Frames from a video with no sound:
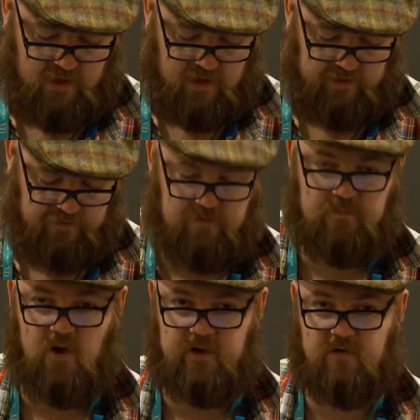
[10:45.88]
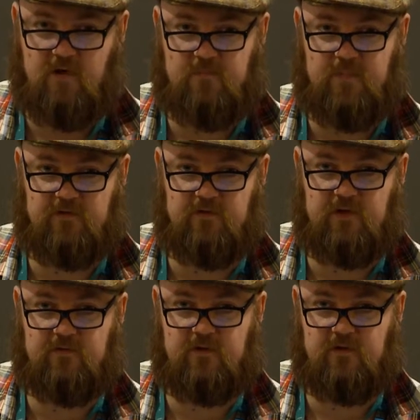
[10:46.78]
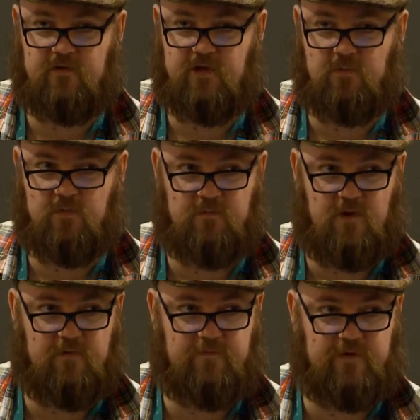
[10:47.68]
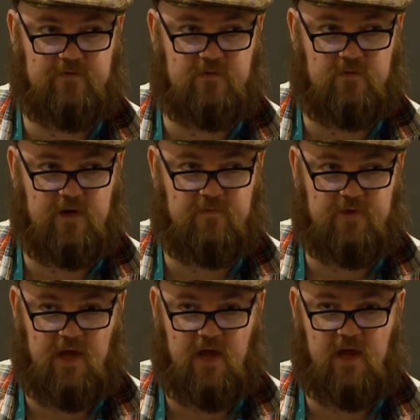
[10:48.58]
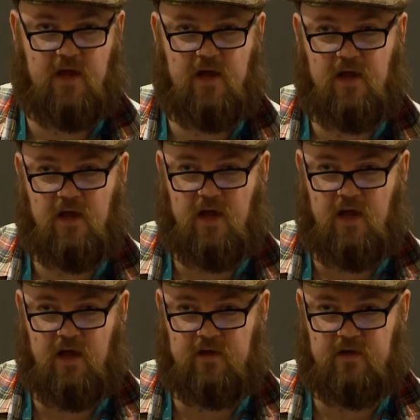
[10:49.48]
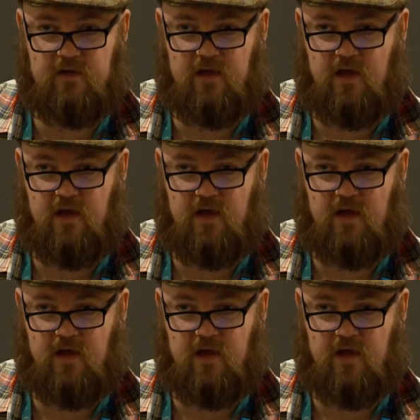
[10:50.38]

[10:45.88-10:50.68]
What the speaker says: they should mind their own business and deal with my physical health care, and